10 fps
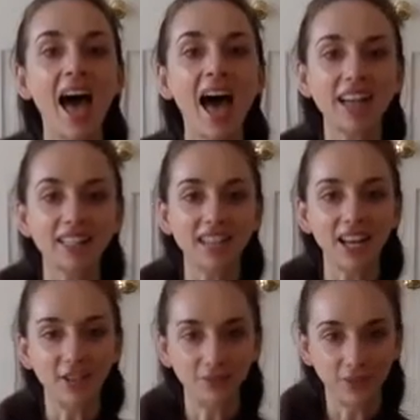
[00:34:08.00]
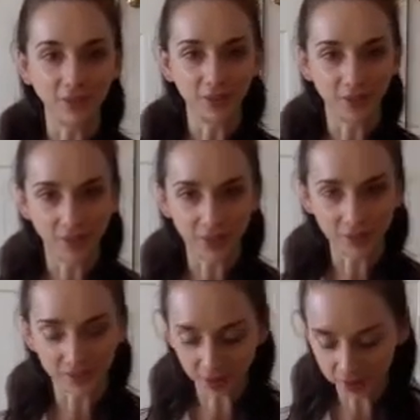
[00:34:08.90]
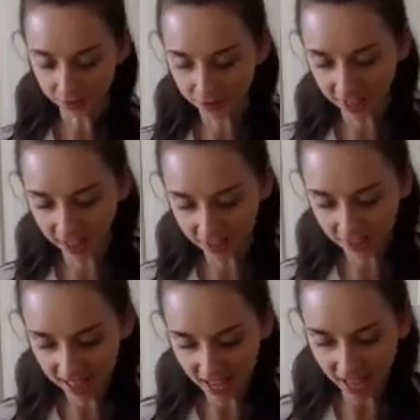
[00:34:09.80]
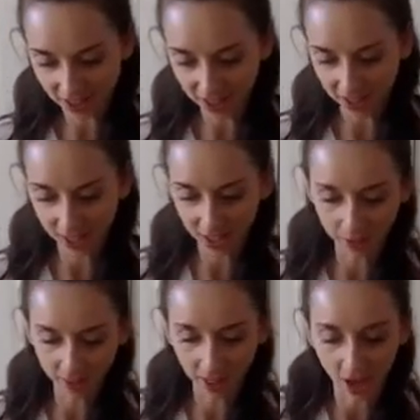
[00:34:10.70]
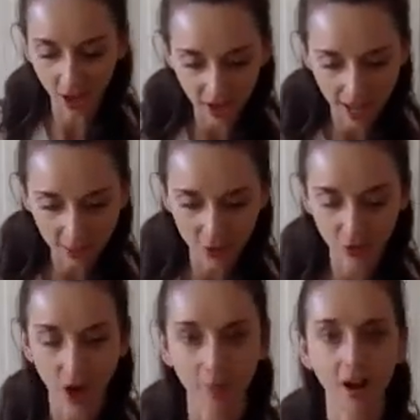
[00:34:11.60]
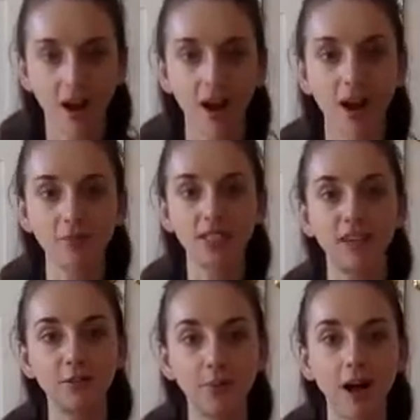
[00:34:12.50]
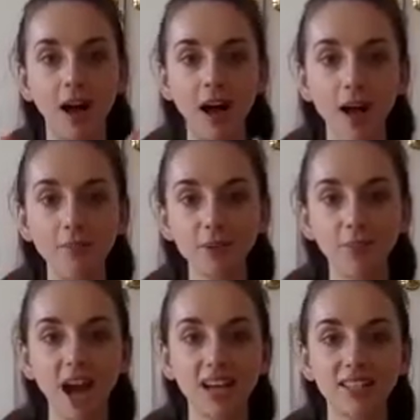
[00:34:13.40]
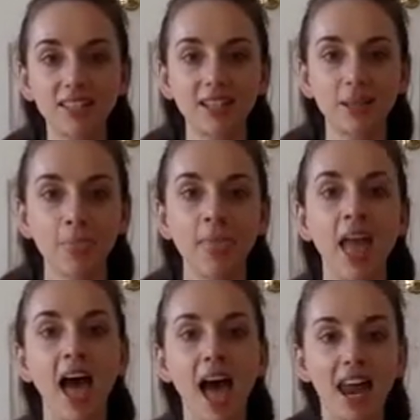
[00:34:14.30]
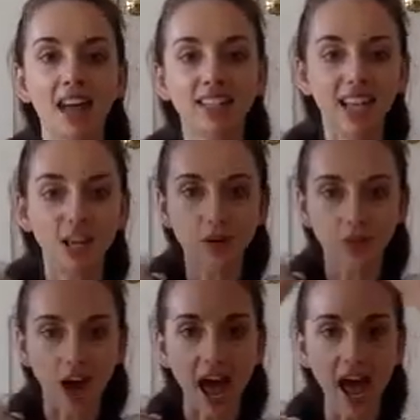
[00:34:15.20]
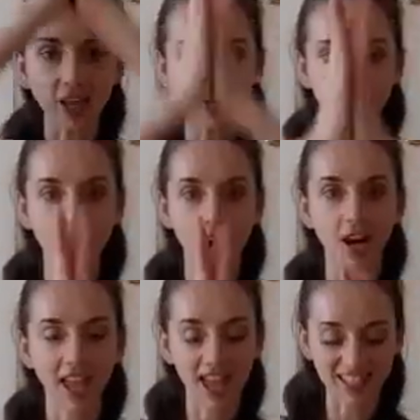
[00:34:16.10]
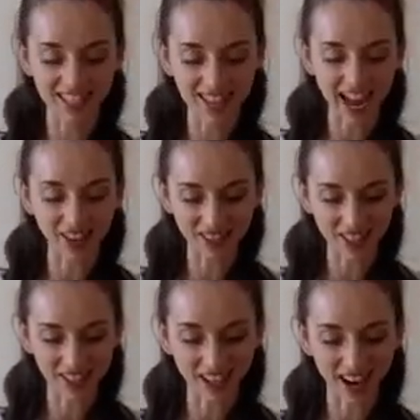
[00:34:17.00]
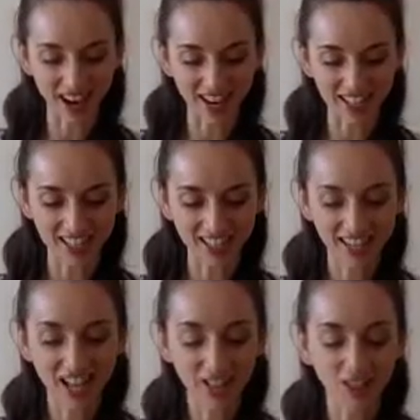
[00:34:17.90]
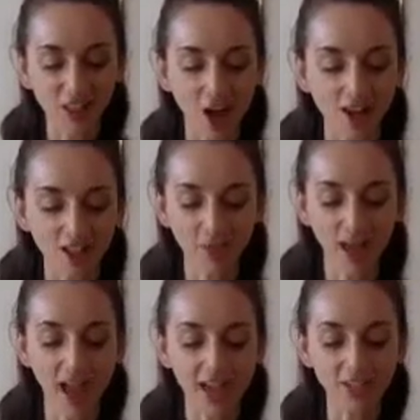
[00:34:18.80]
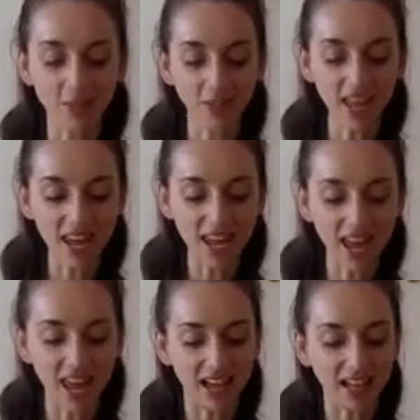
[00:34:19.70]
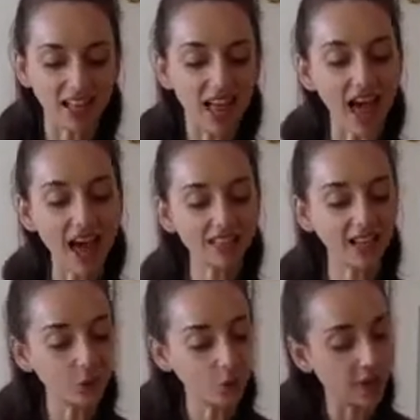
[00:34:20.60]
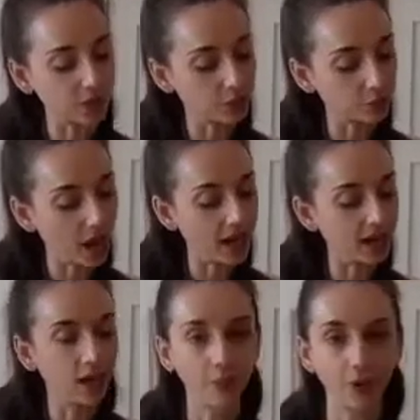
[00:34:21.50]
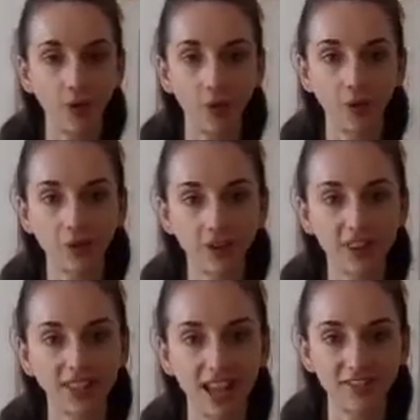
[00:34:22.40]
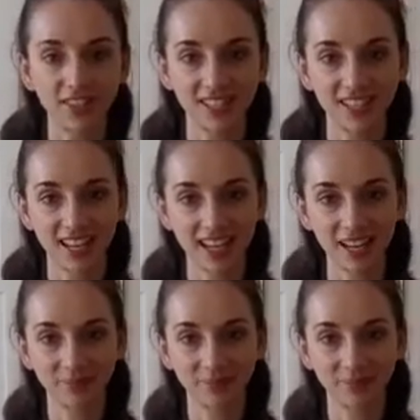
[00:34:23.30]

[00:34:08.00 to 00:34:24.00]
Exhale, forward fold. Feet are together, here we go. Hips drop, arms lift, palms pressed. And exhale, drag those hands down to your heart. Long spine as you inhale. Exhale, twist, right elbow over the left knee.